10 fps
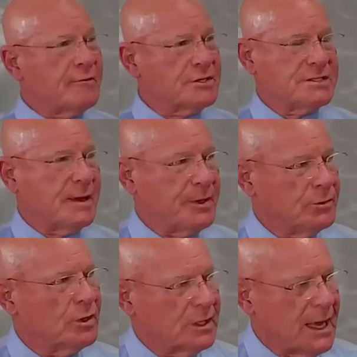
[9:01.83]
ever step
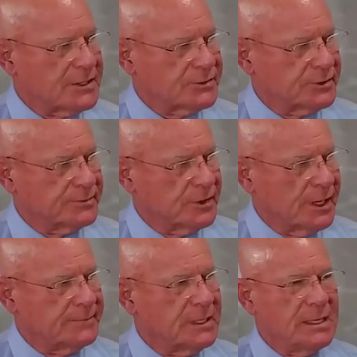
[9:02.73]
into a classroom. Mm-hmm.